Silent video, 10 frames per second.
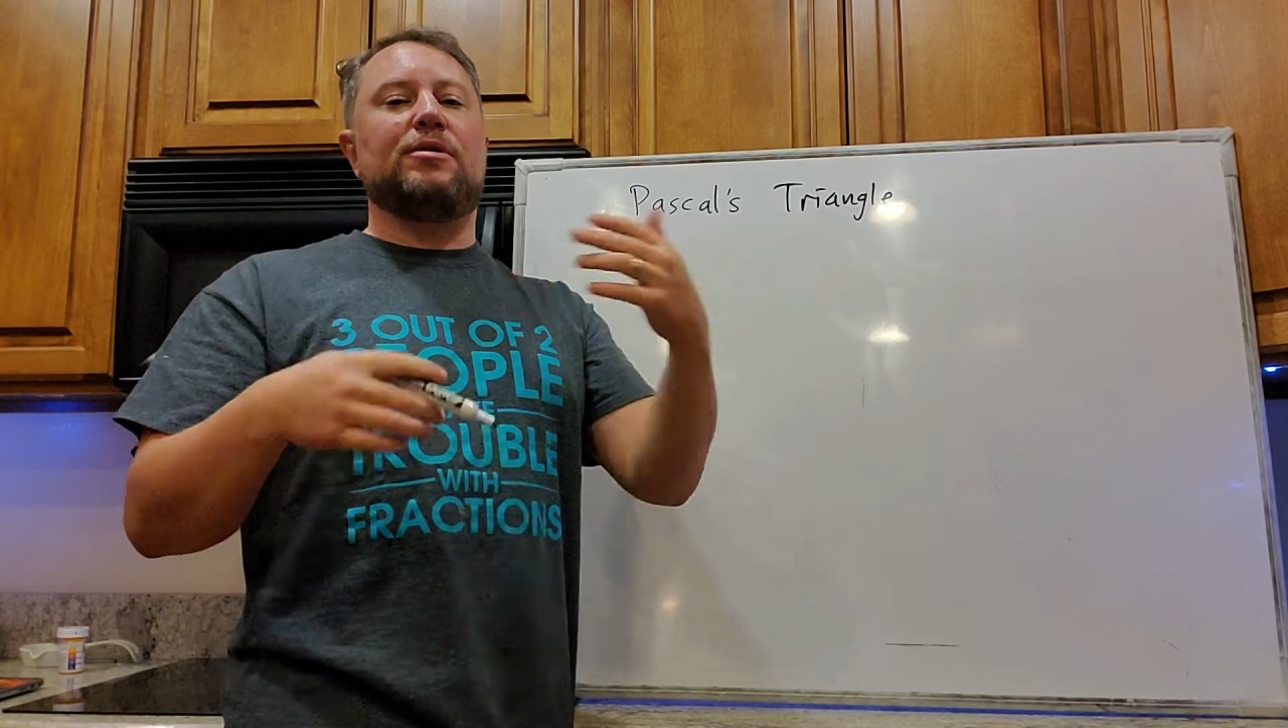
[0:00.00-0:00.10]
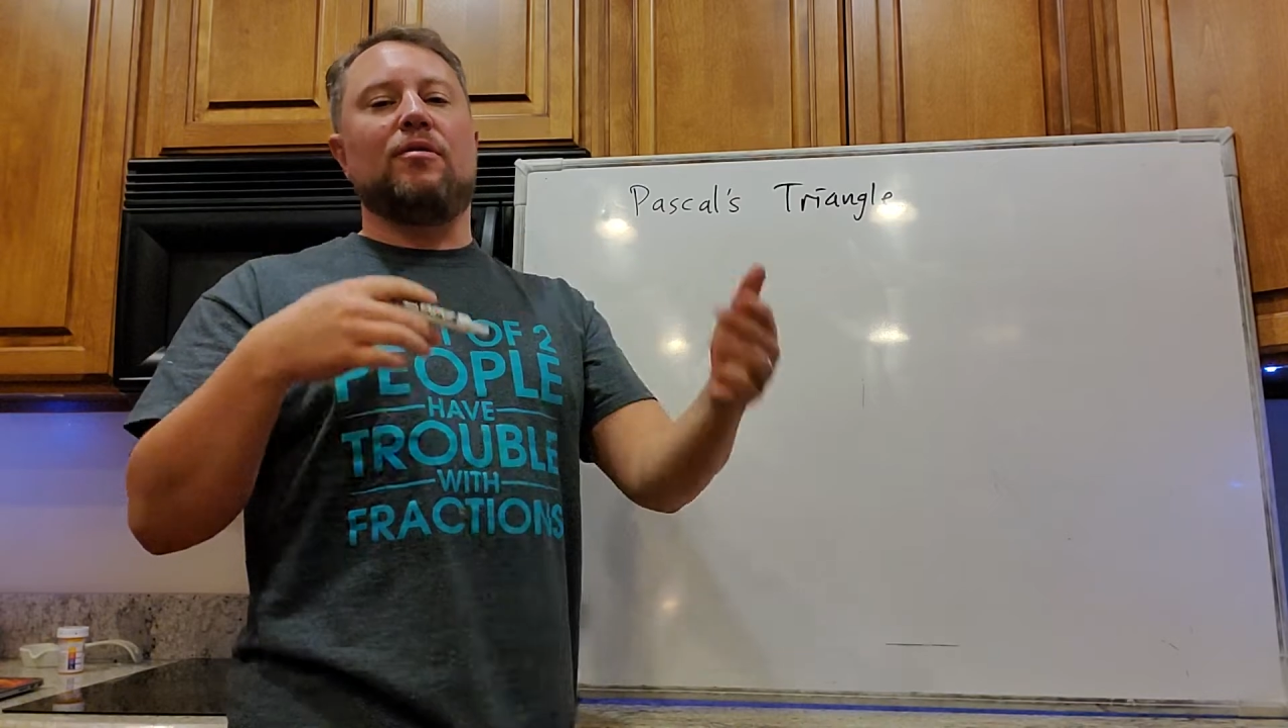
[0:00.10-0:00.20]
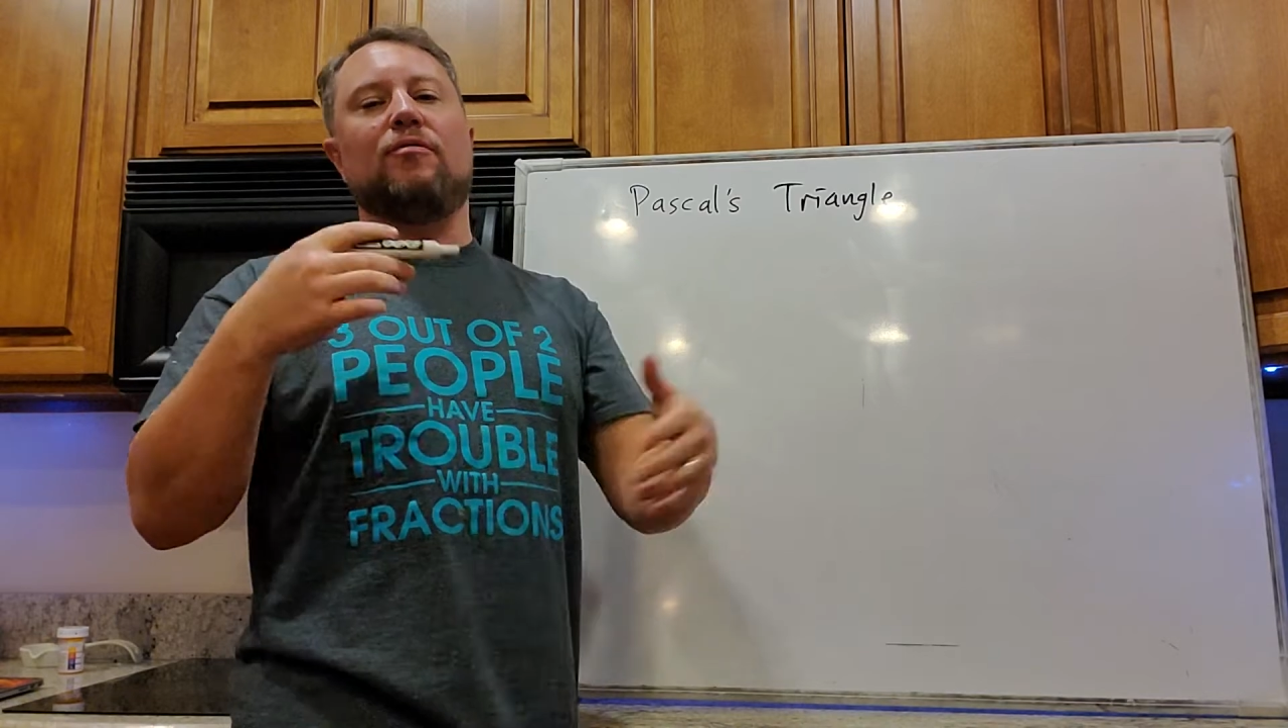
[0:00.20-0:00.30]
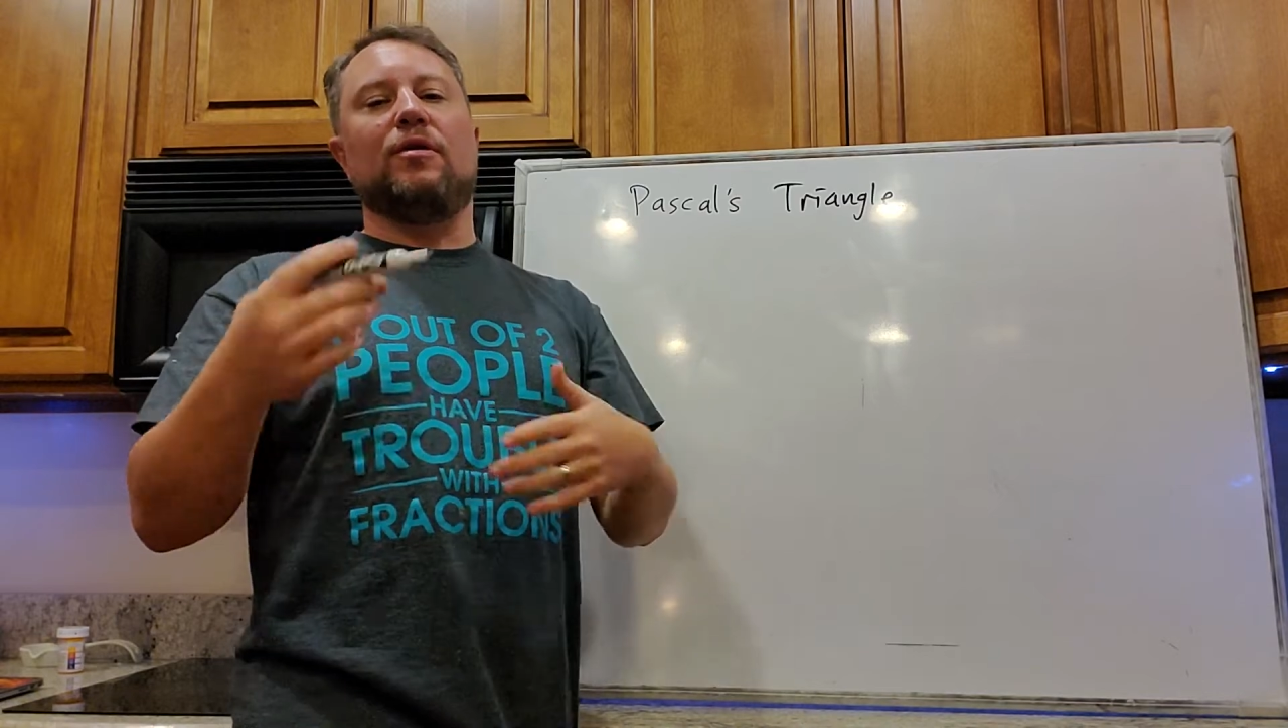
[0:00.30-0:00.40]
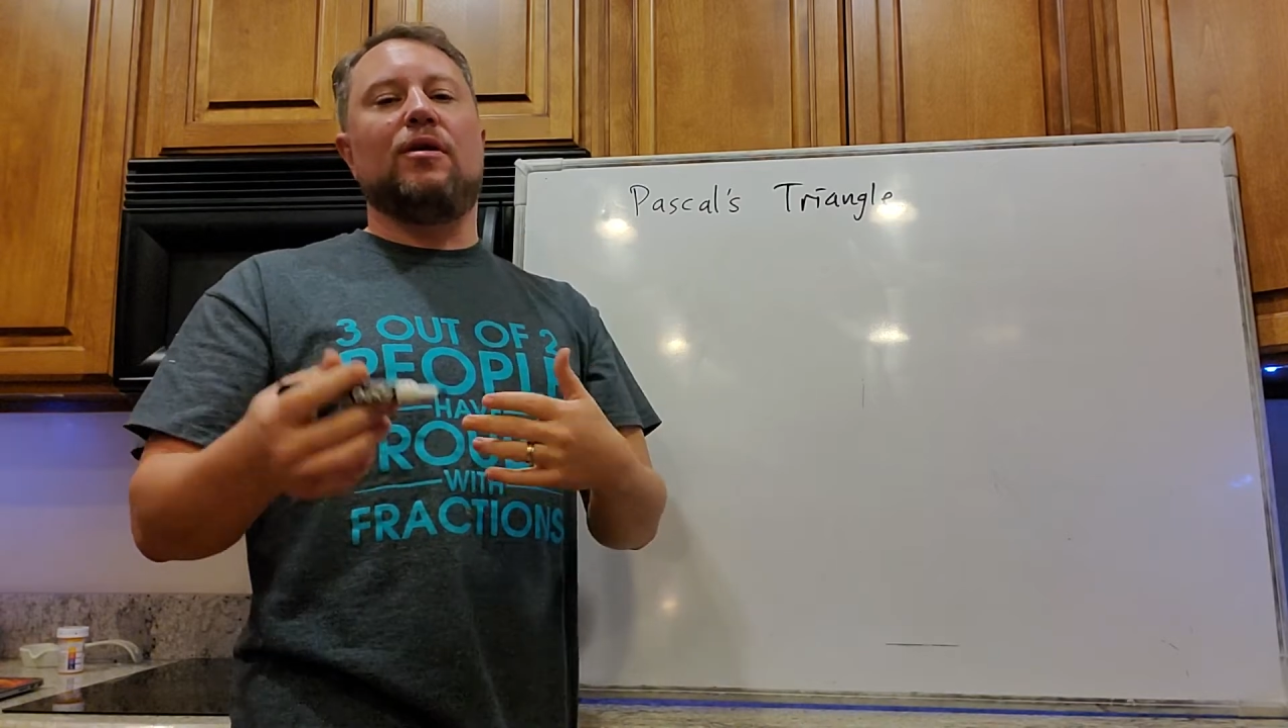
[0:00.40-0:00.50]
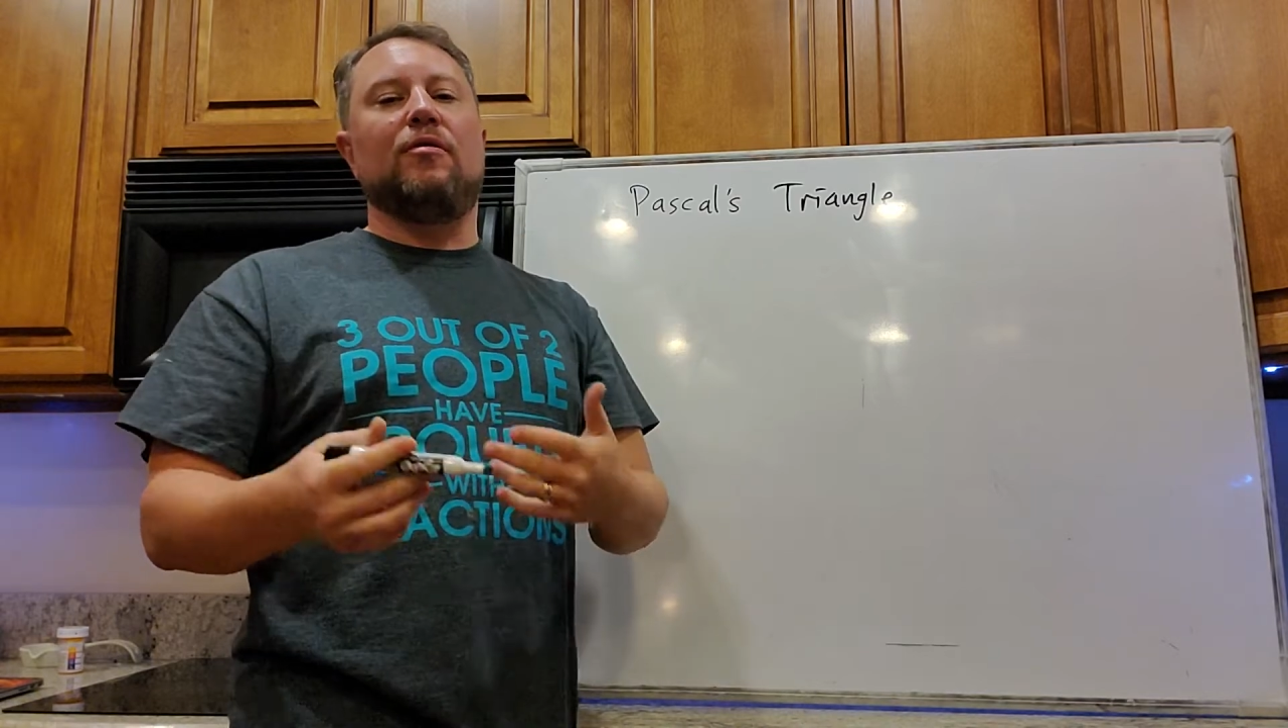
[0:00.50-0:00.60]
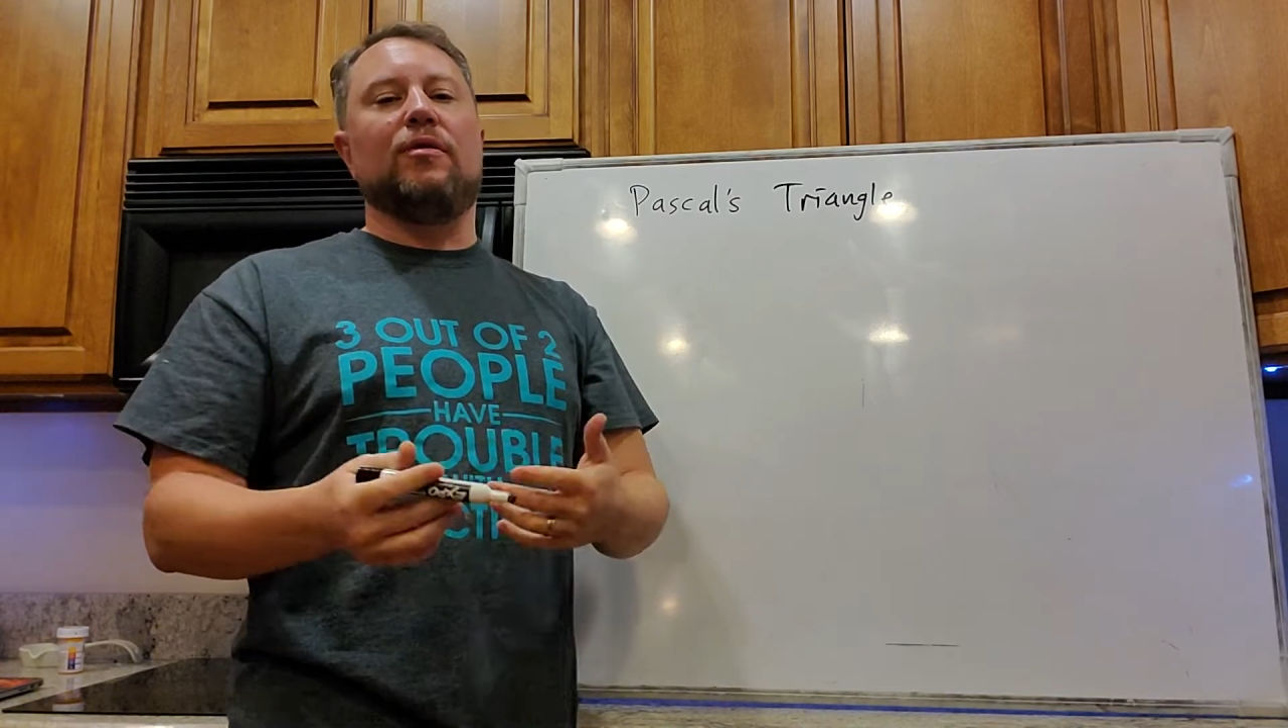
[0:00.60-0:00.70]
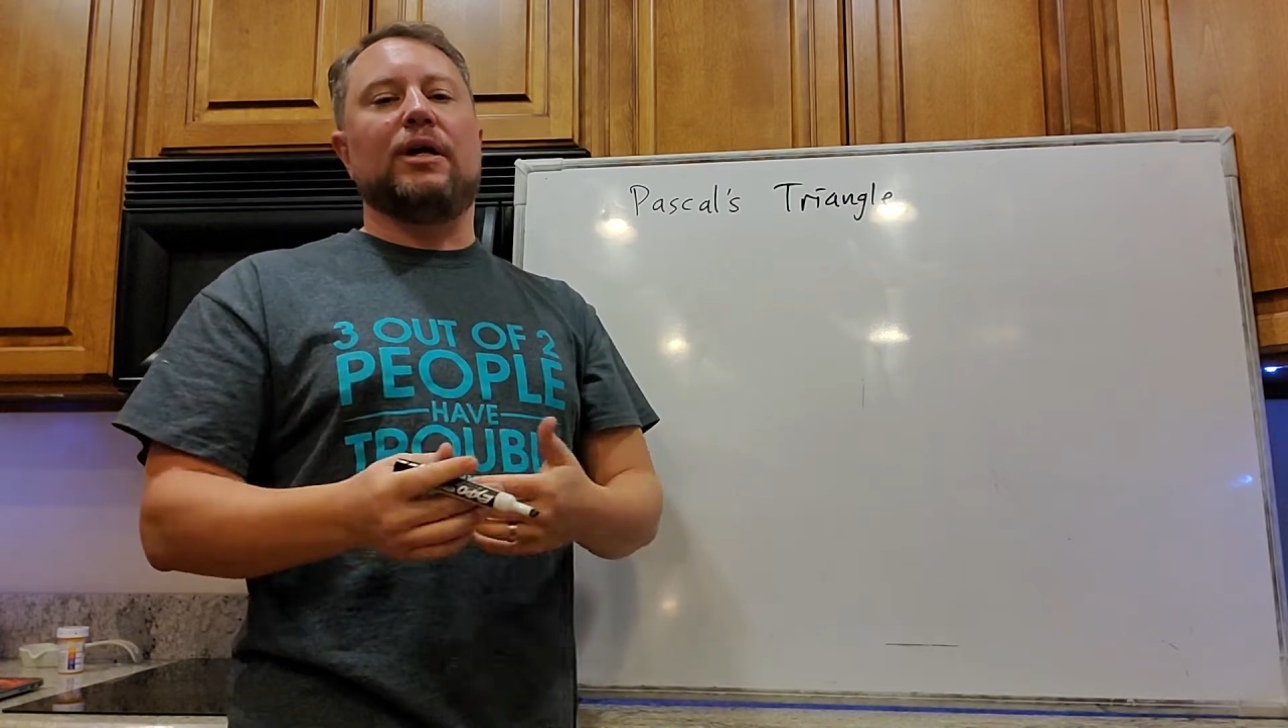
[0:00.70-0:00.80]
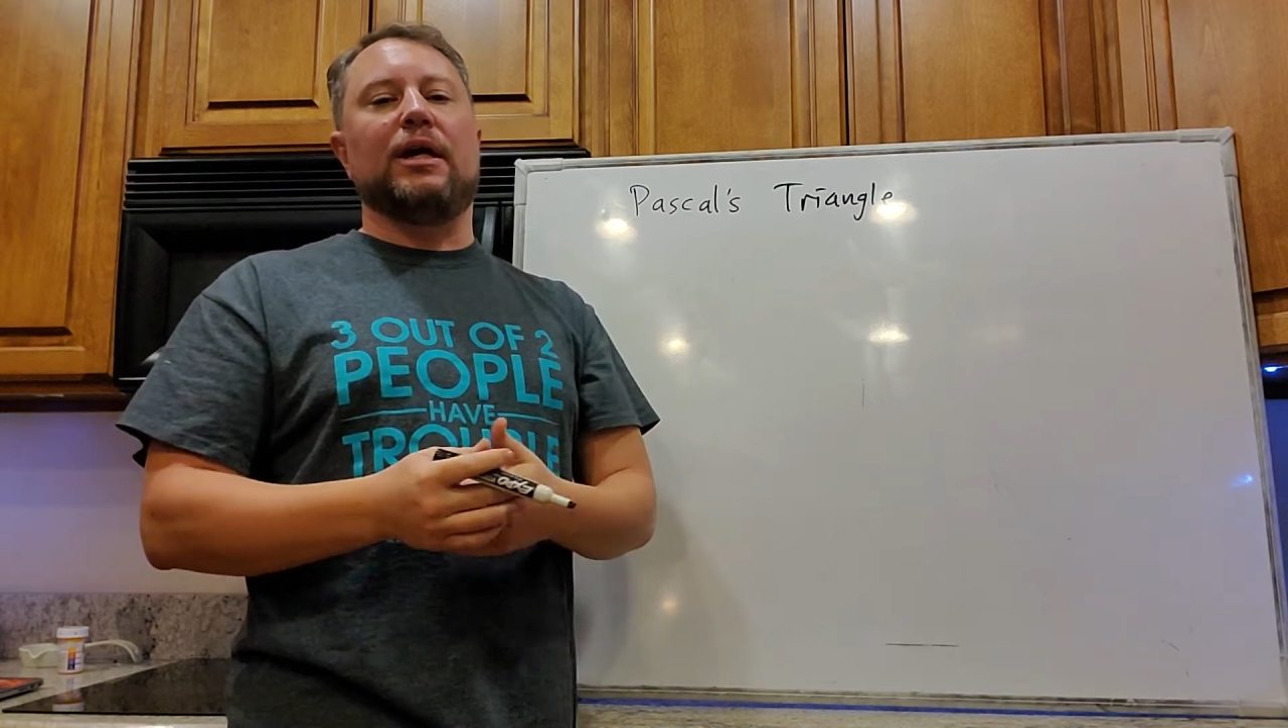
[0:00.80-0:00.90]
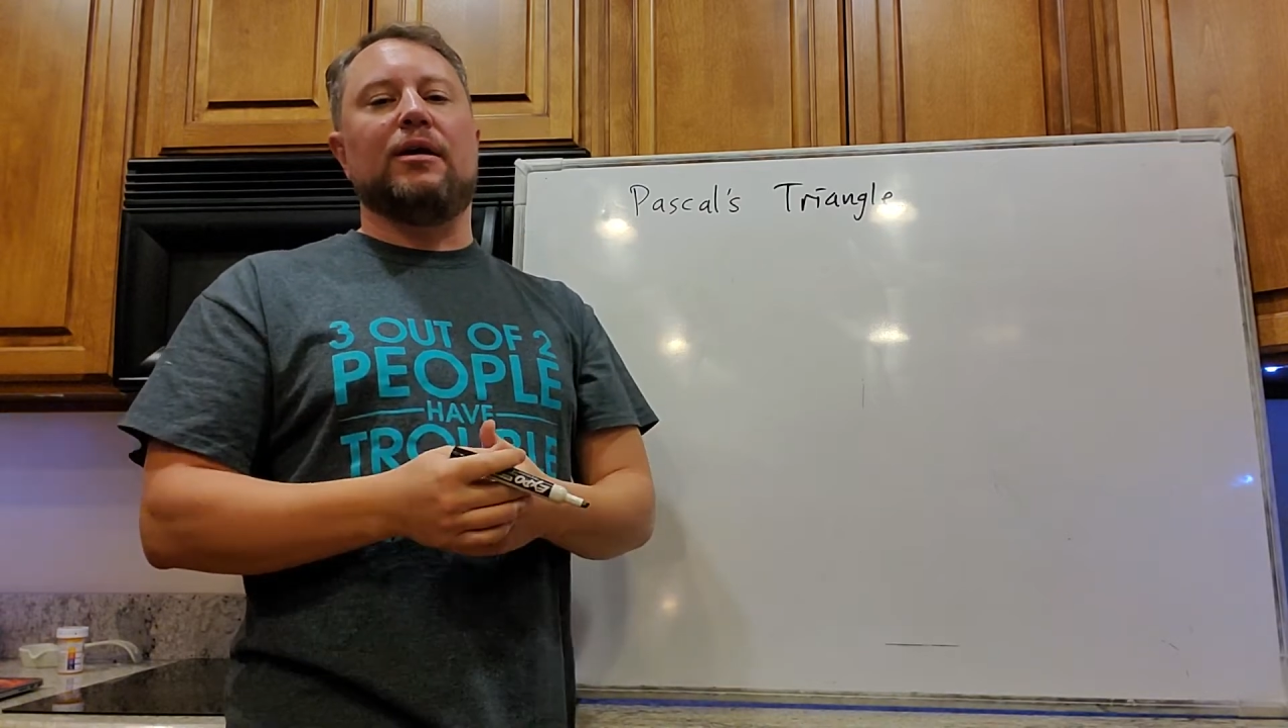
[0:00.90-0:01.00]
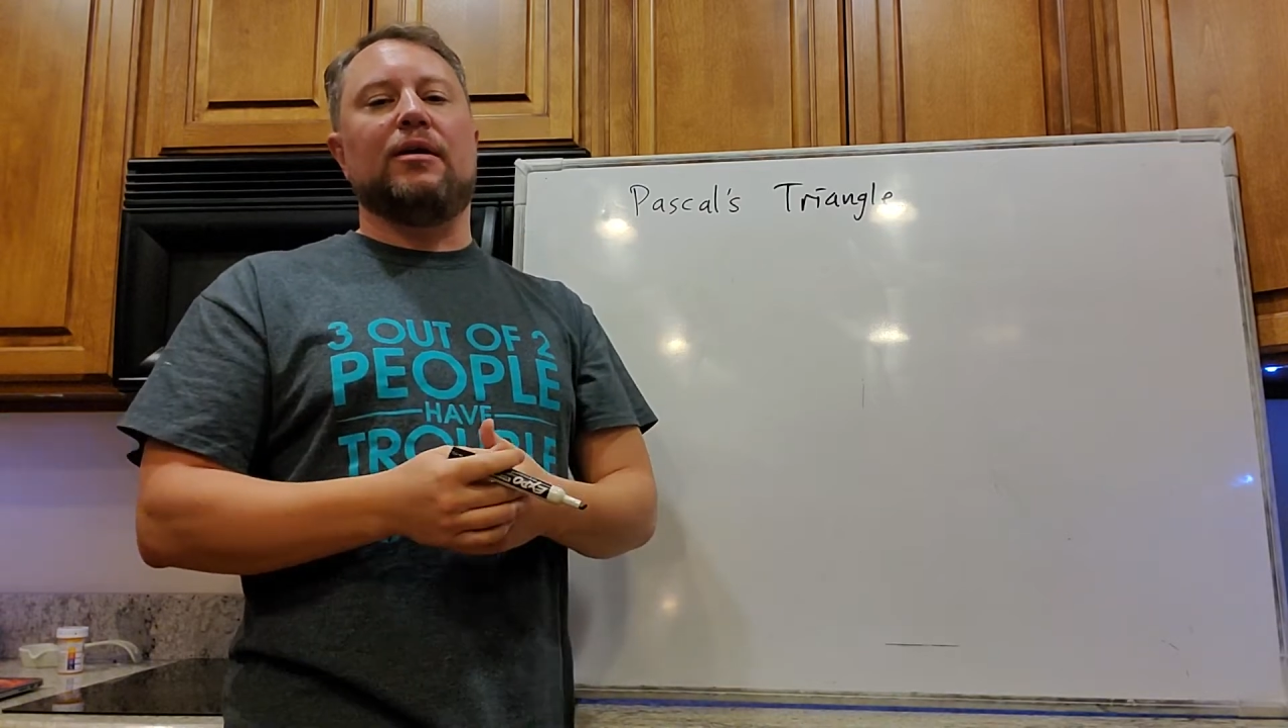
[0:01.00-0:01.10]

over and over again